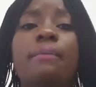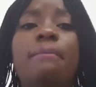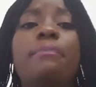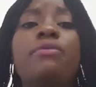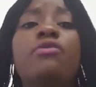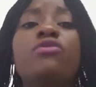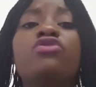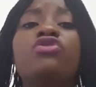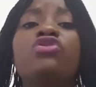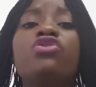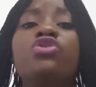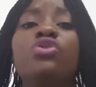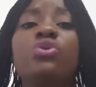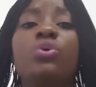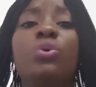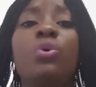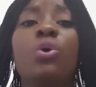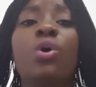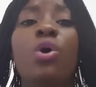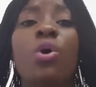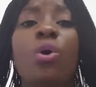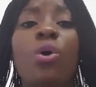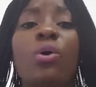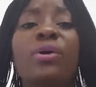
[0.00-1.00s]
push
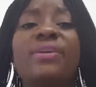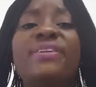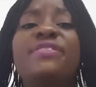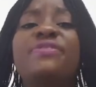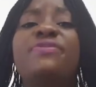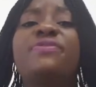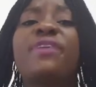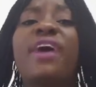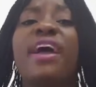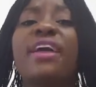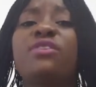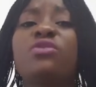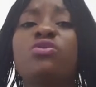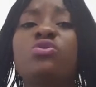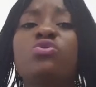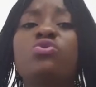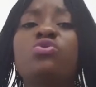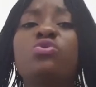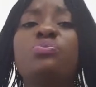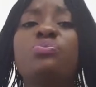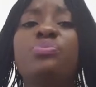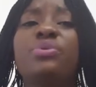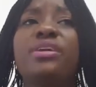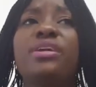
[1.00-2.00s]
you or define you
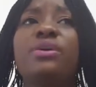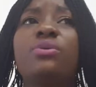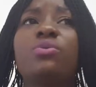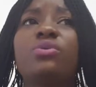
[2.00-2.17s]
to be,